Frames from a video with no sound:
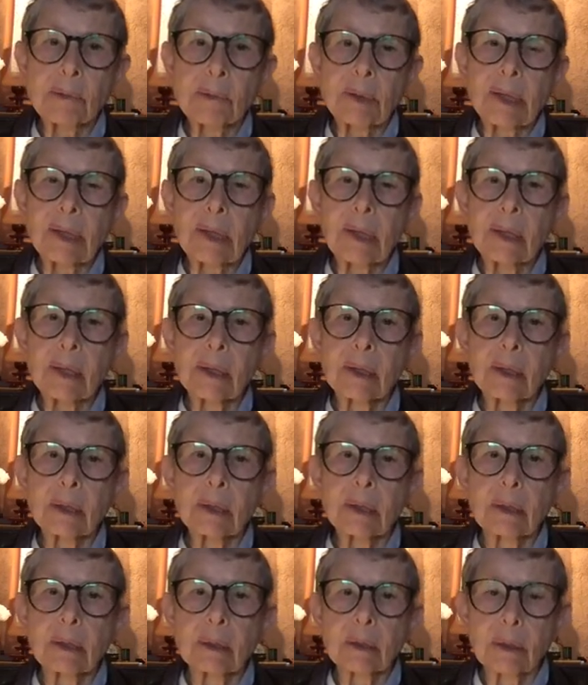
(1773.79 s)
we
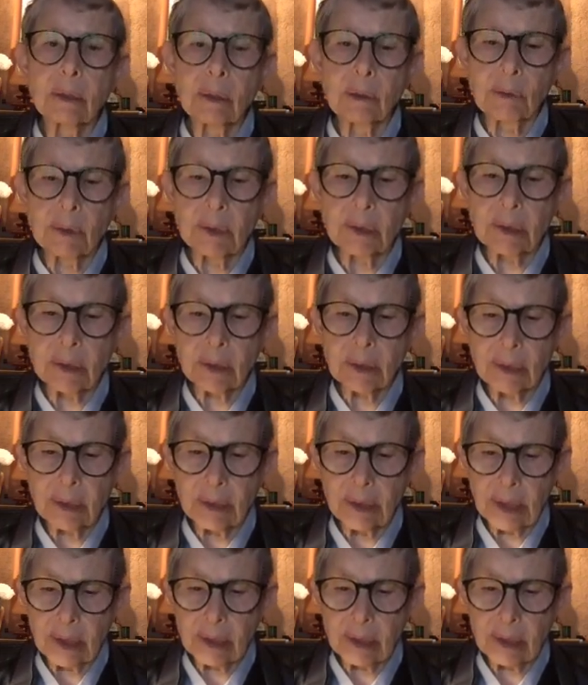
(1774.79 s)
go into the